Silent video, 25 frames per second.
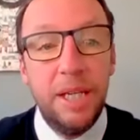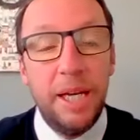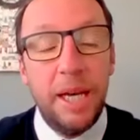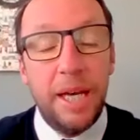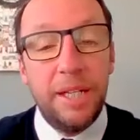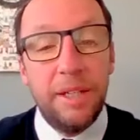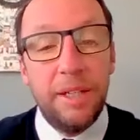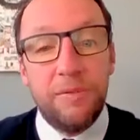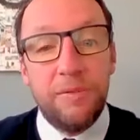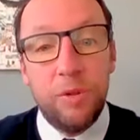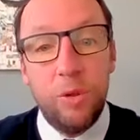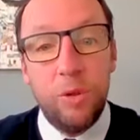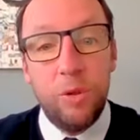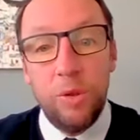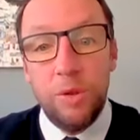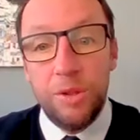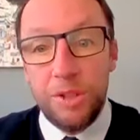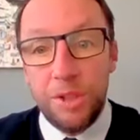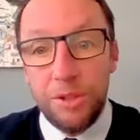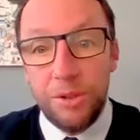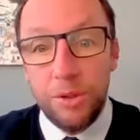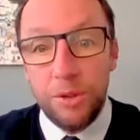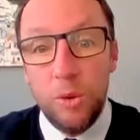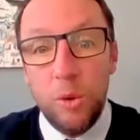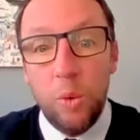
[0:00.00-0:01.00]
And of course,
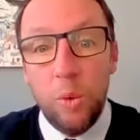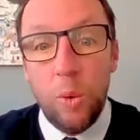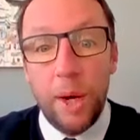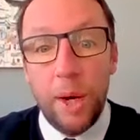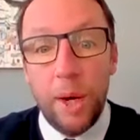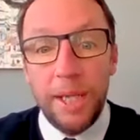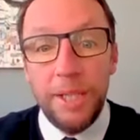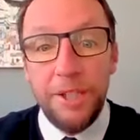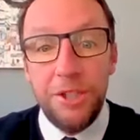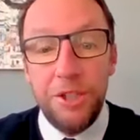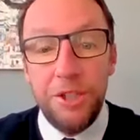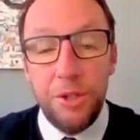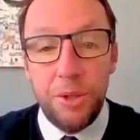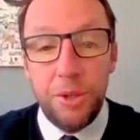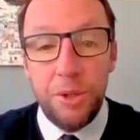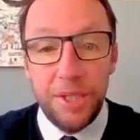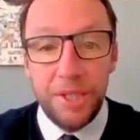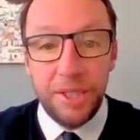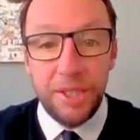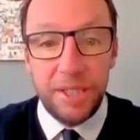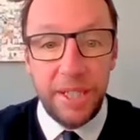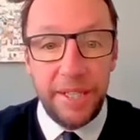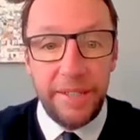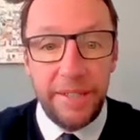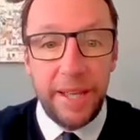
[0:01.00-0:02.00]
as always, you can
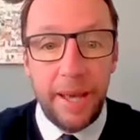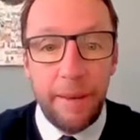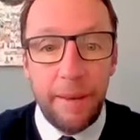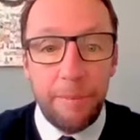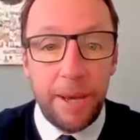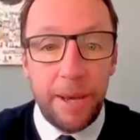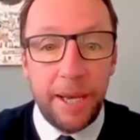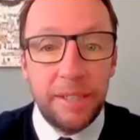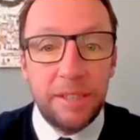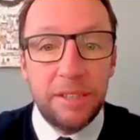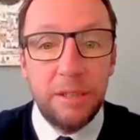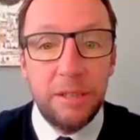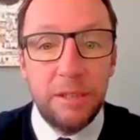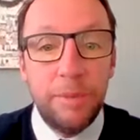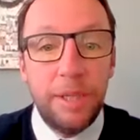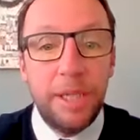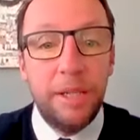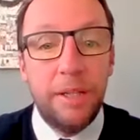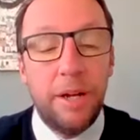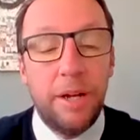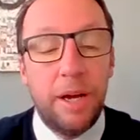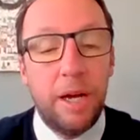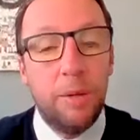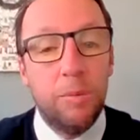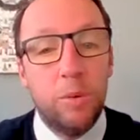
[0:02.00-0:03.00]
send that back to me
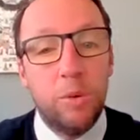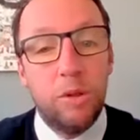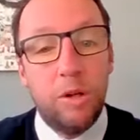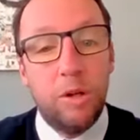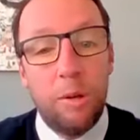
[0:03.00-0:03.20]
and I will